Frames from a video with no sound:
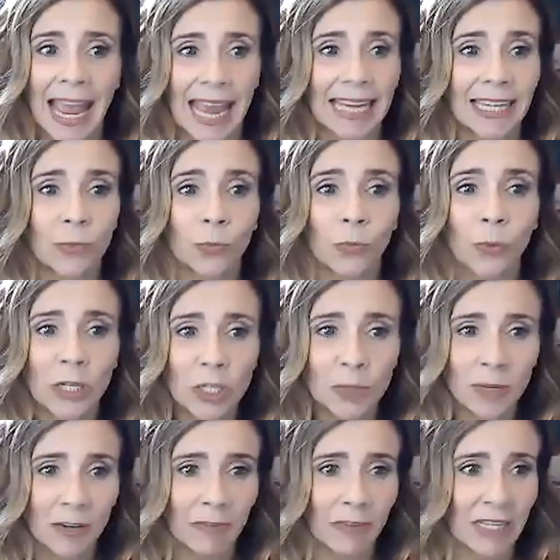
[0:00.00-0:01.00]
and
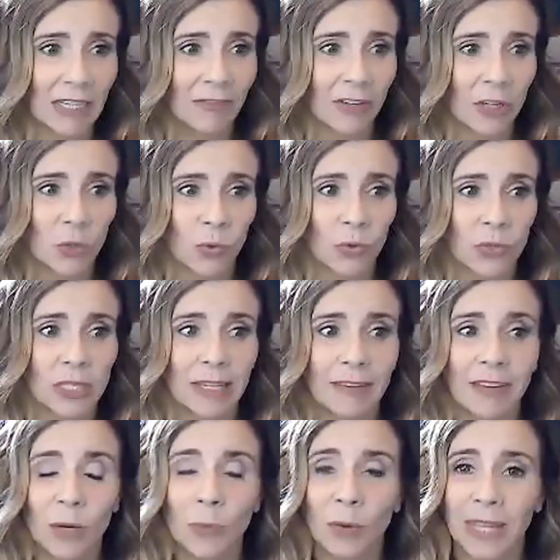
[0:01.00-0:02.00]
enrichment of individuals
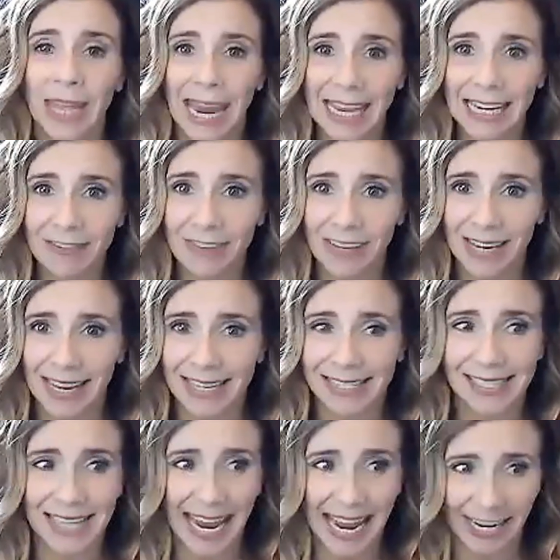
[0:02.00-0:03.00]
living with K D V
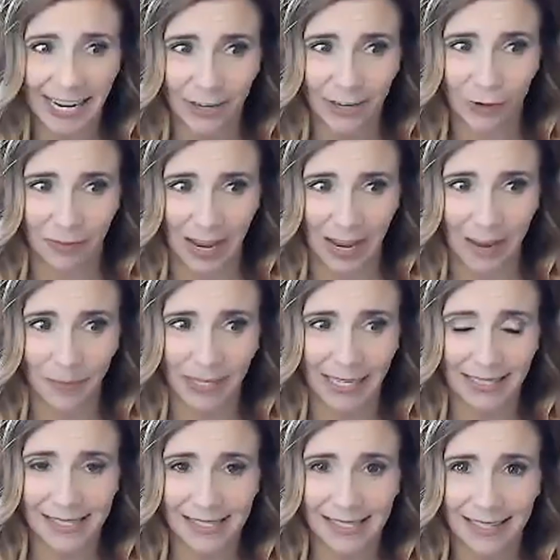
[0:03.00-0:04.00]
S and their
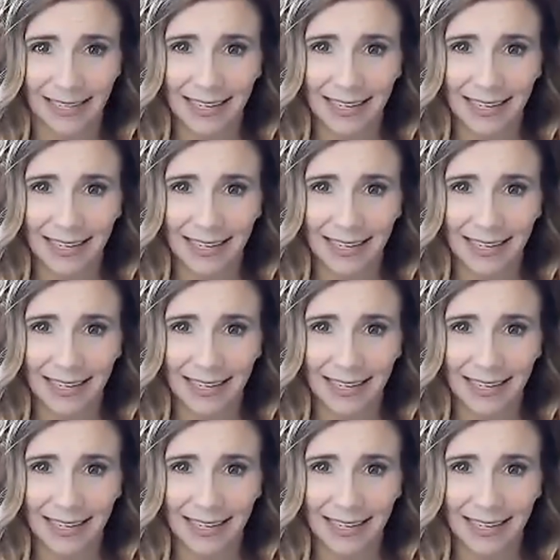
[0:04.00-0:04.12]
families.